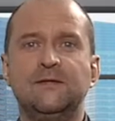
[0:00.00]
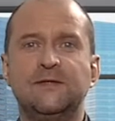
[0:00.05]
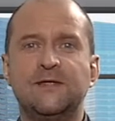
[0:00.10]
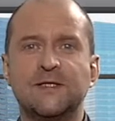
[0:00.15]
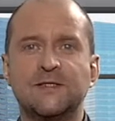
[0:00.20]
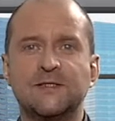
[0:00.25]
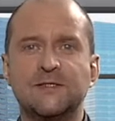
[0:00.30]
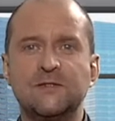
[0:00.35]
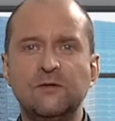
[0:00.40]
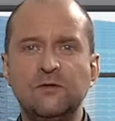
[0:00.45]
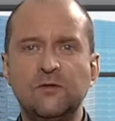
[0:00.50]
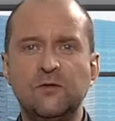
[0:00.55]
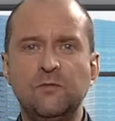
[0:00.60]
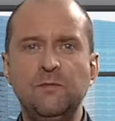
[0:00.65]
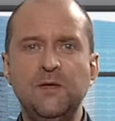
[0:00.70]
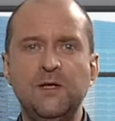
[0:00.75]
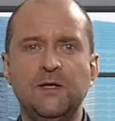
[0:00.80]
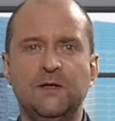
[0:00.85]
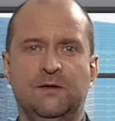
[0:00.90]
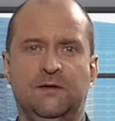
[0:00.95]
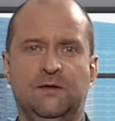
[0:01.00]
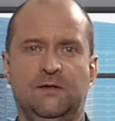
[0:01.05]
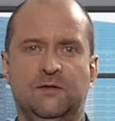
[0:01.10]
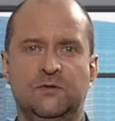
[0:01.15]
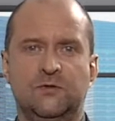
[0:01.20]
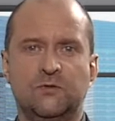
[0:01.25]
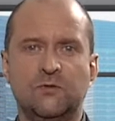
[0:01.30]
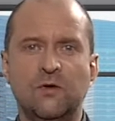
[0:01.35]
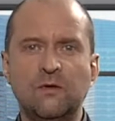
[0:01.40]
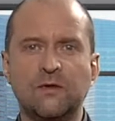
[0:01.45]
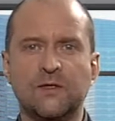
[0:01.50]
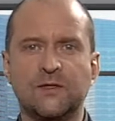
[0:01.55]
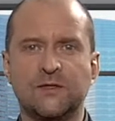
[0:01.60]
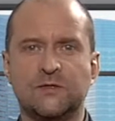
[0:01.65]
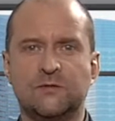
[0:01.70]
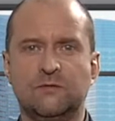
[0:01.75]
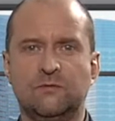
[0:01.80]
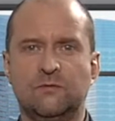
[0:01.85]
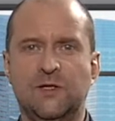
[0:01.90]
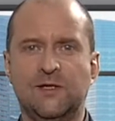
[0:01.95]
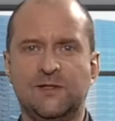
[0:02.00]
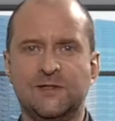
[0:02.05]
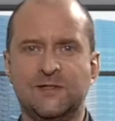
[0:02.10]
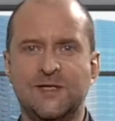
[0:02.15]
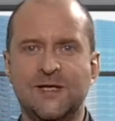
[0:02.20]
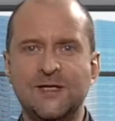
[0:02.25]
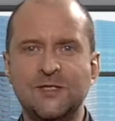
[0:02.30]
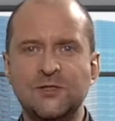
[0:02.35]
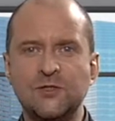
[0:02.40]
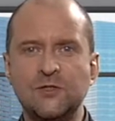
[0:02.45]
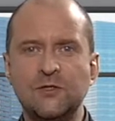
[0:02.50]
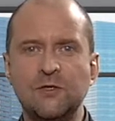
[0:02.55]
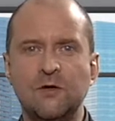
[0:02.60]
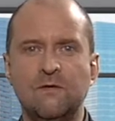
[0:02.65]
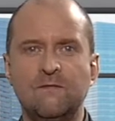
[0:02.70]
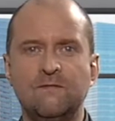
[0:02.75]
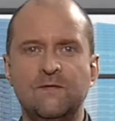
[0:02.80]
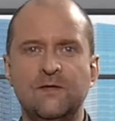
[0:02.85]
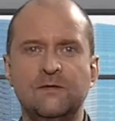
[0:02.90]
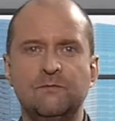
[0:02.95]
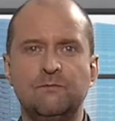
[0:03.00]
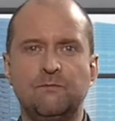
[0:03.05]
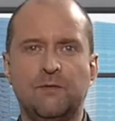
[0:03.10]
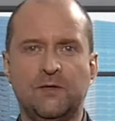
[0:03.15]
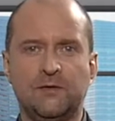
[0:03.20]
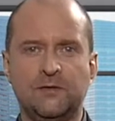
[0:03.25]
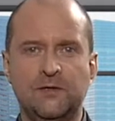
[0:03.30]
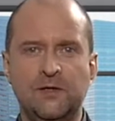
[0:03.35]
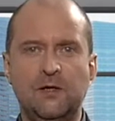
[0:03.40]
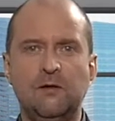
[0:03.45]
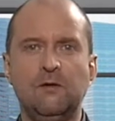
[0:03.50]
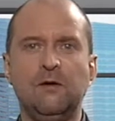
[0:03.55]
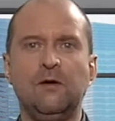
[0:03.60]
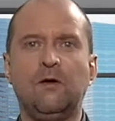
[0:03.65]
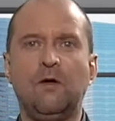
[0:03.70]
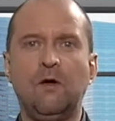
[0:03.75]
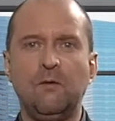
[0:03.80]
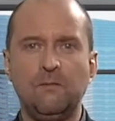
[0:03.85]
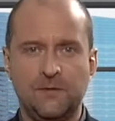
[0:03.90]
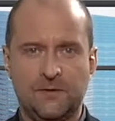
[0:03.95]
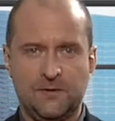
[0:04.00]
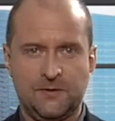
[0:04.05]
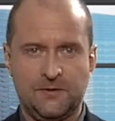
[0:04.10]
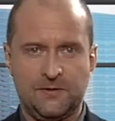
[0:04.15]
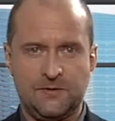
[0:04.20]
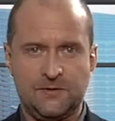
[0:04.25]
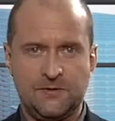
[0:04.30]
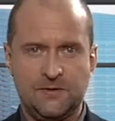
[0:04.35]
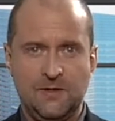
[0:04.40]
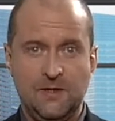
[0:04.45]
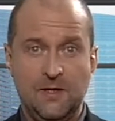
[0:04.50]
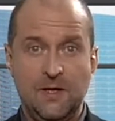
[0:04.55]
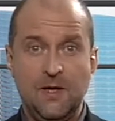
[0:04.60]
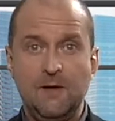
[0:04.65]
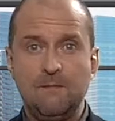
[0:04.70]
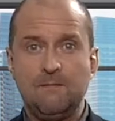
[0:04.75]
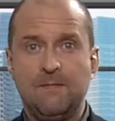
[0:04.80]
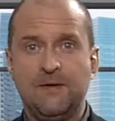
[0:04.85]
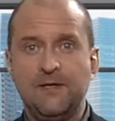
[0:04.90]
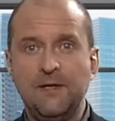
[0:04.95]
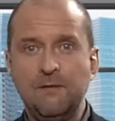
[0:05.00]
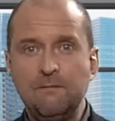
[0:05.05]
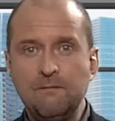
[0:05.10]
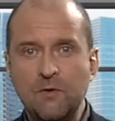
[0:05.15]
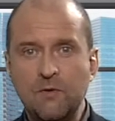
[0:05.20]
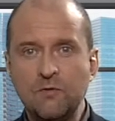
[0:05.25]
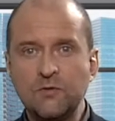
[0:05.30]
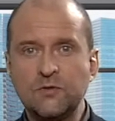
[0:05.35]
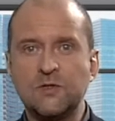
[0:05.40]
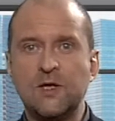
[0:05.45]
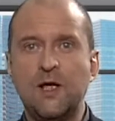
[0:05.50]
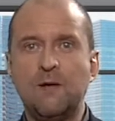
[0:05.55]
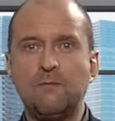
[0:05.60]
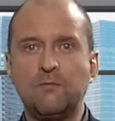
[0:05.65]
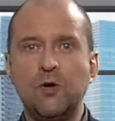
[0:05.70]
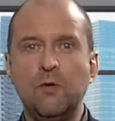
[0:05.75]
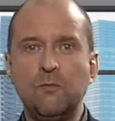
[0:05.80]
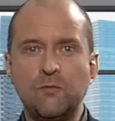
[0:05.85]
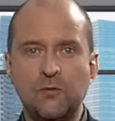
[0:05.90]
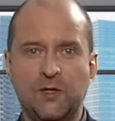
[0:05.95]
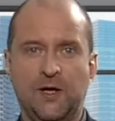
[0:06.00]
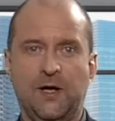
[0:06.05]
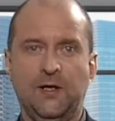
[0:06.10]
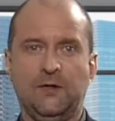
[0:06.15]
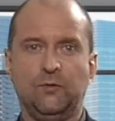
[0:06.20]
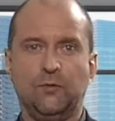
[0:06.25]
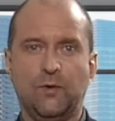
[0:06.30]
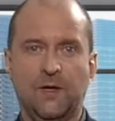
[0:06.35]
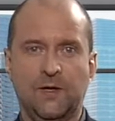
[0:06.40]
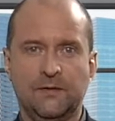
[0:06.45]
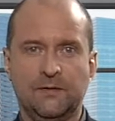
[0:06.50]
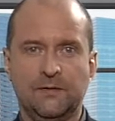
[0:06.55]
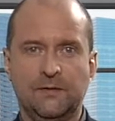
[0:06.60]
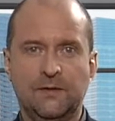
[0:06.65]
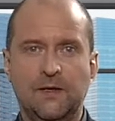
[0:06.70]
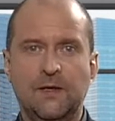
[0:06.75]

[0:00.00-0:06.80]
does not mean the strongest realization of a particular competence, but the most appropriate one.